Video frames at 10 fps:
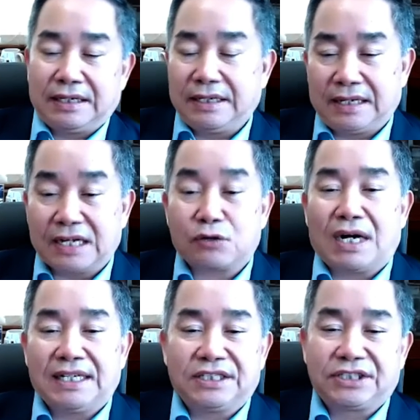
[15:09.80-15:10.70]

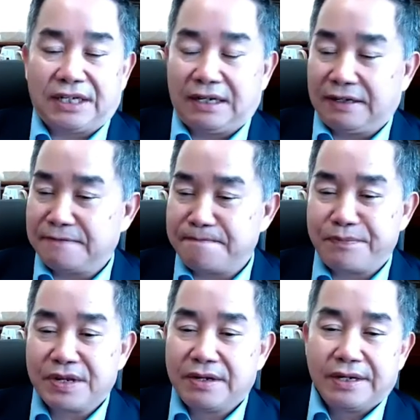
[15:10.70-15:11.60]
likewise,
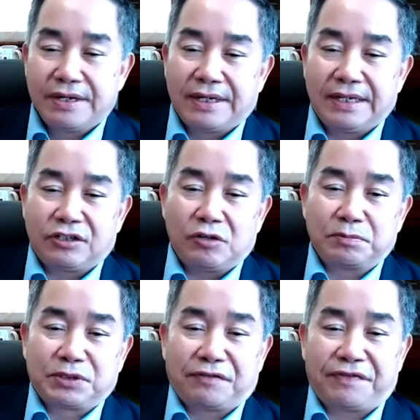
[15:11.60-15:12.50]
in
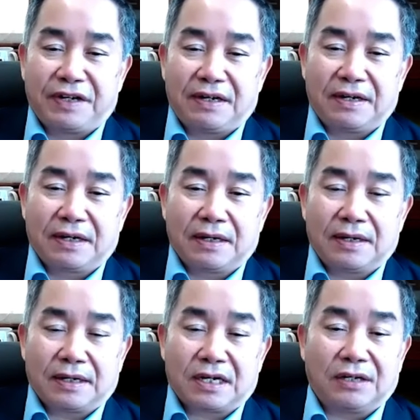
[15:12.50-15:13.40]
terms of
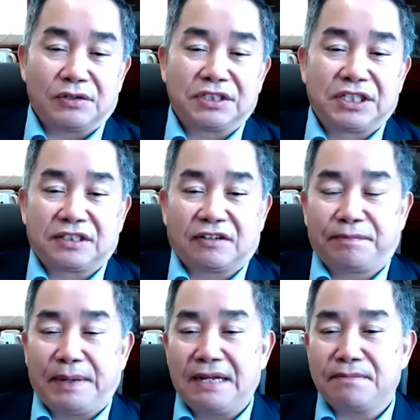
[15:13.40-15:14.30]
currencies
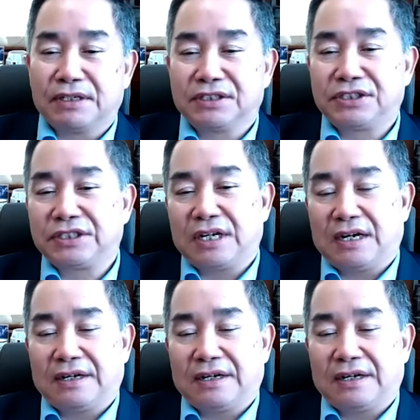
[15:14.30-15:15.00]
of payments,